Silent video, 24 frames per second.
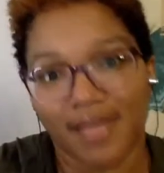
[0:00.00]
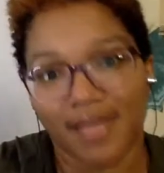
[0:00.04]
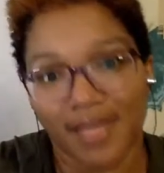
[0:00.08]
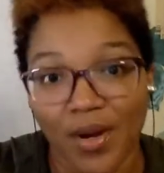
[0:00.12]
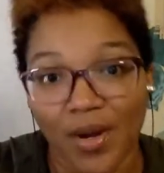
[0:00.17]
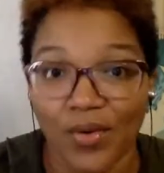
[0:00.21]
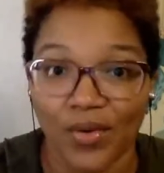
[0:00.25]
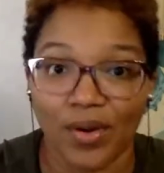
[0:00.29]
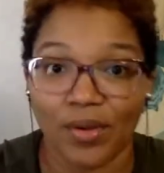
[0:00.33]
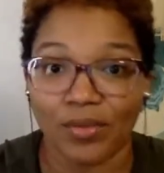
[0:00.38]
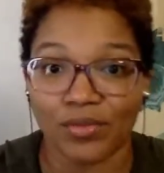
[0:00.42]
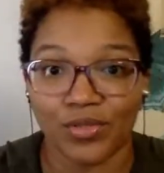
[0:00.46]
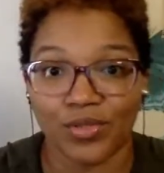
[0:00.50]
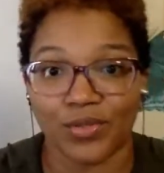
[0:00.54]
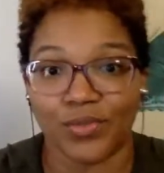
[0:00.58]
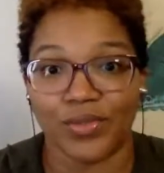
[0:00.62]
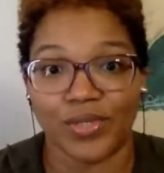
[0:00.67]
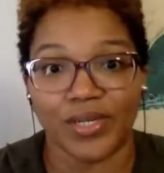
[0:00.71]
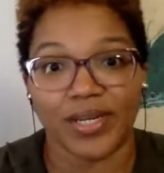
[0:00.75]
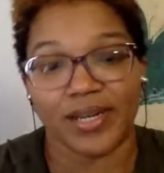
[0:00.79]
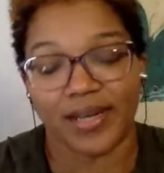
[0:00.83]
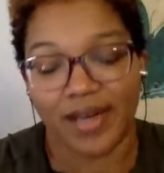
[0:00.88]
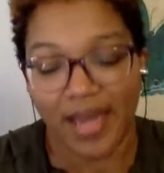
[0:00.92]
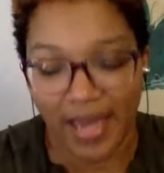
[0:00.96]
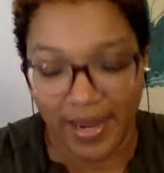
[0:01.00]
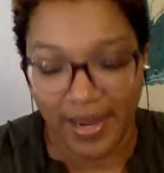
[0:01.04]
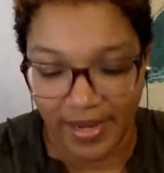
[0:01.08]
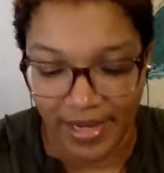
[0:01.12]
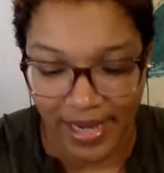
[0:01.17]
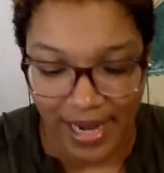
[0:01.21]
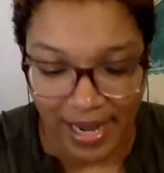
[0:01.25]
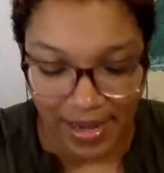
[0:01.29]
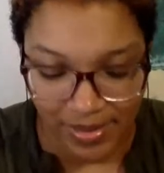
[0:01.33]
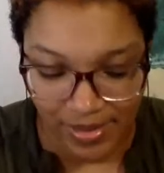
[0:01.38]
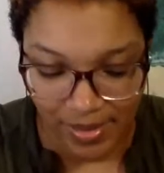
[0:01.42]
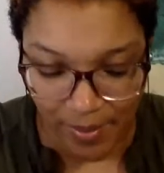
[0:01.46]
hold on to it and not
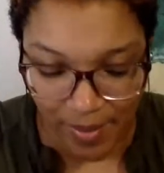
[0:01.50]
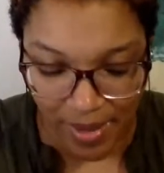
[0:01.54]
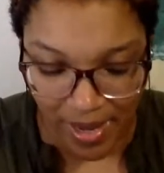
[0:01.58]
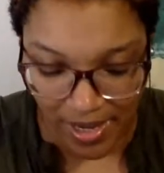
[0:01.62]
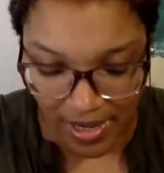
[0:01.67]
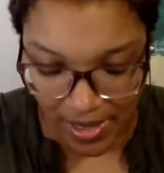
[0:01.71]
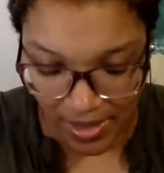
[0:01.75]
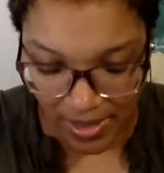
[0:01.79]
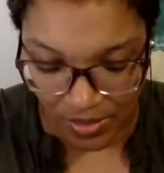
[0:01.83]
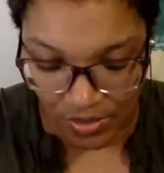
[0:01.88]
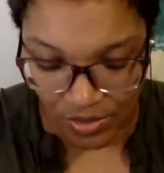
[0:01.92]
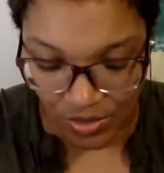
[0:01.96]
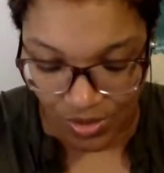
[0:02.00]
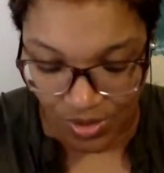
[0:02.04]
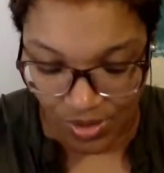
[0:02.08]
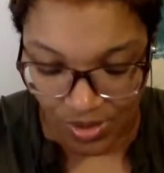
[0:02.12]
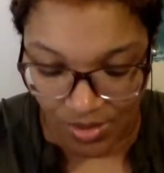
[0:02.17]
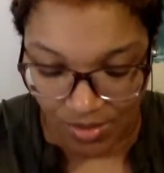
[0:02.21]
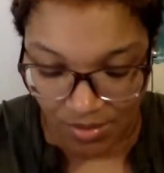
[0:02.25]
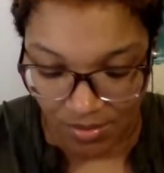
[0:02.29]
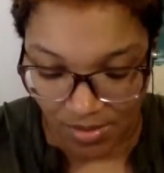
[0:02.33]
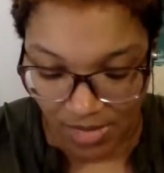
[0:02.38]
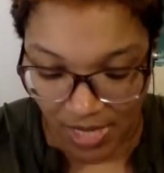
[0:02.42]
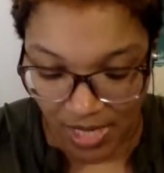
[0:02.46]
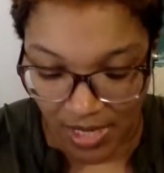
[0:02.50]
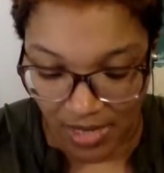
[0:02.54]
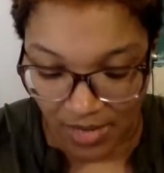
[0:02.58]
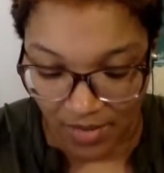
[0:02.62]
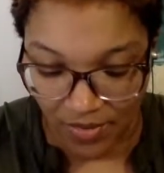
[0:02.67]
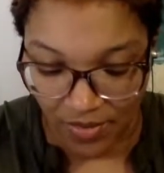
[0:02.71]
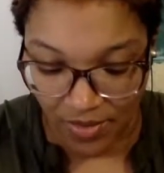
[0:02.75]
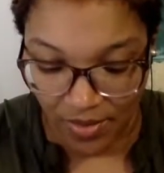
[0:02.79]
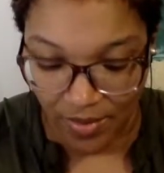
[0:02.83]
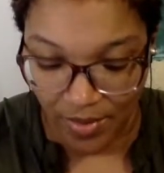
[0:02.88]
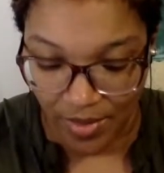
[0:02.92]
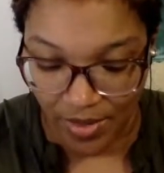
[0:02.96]
allow somebody else to take
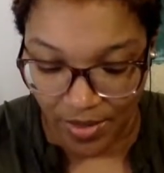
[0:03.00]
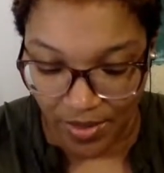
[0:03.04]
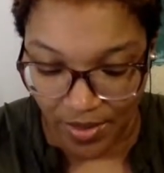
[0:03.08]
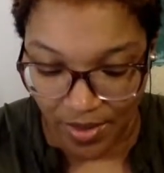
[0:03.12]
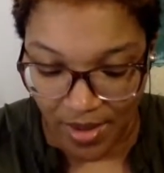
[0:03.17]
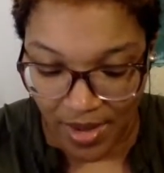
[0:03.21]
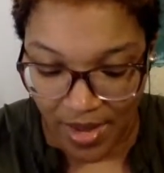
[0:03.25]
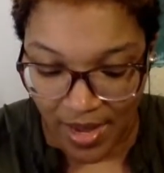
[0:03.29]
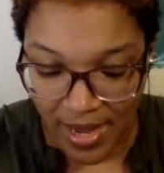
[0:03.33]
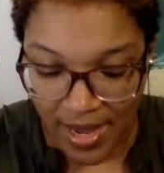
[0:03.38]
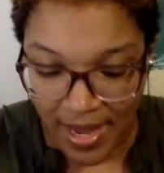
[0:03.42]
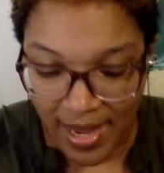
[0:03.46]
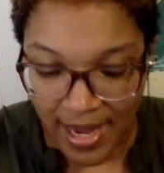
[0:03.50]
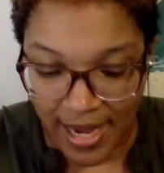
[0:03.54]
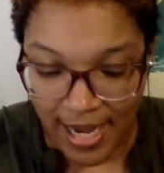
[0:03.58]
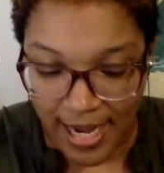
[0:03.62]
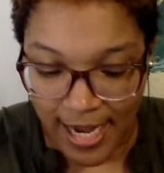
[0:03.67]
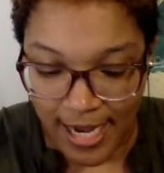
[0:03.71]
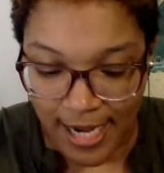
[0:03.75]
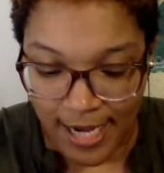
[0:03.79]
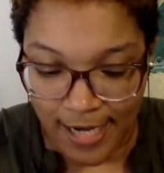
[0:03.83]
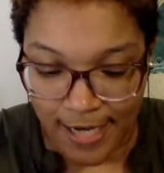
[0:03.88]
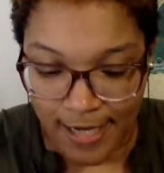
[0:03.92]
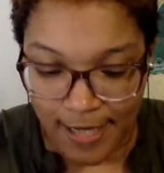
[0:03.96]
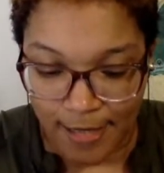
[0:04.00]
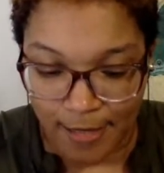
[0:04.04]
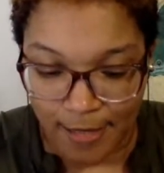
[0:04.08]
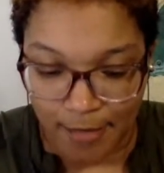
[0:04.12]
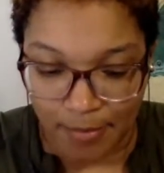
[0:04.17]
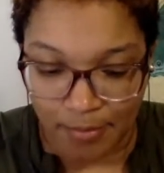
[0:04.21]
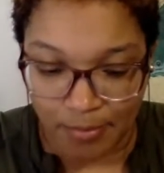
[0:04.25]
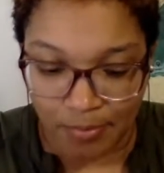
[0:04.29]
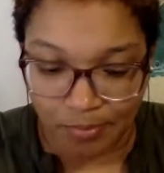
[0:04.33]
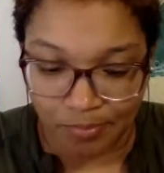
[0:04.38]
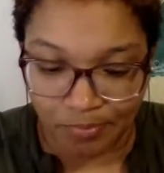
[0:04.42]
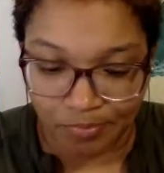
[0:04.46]
it from you. I